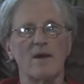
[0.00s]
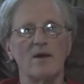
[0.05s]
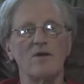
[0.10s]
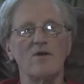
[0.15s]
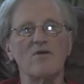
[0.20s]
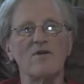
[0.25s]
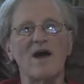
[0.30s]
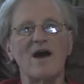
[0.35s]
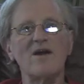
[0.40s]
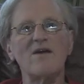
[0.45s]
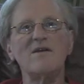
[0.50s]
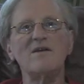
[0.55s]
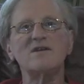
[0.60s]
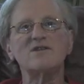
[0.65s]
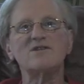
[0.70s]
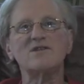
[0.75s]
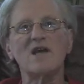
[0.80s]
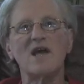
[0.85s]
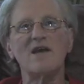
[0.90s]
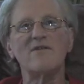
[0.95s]
You're not going to
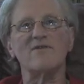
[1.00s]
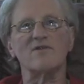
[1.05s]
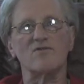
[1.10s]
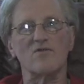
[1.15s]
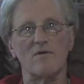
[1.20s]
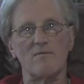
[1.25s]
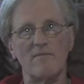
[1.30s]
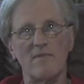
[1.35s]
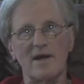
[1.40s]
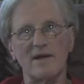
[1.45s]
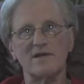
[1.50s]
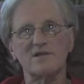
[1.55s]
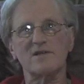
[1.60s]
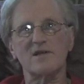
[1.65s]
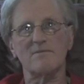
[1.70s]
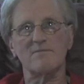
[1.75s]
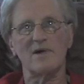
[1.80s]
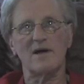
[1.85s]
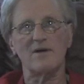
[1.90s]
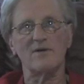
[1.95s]
save a tremendous
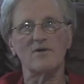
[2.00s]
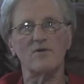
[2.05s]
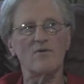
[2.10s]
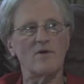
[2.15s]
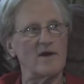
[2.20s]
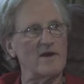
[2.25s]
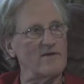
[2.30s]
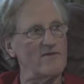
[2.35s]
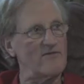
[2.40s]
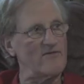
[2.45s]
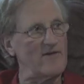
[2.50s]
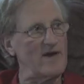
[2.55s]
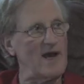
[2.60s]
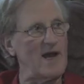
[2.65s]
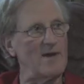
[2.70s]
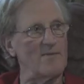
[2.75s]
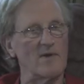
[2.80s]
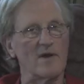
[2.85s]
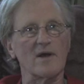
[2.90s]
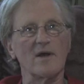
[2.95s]
amount of weight in
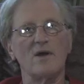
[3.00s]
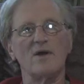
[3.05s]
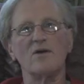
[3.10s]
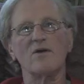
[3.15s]
fabric.